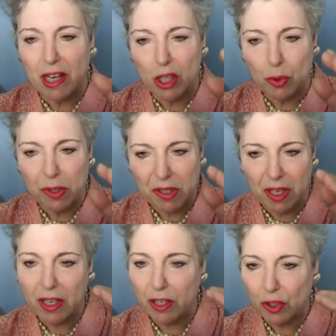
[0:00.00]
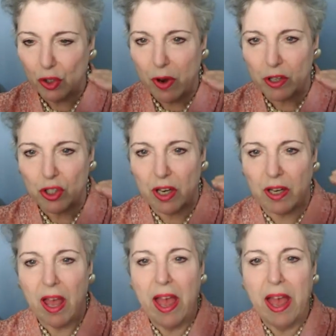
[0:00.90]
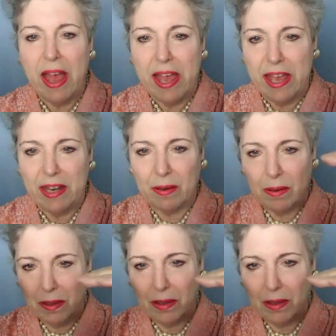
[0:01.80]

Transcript: an interesting construction. It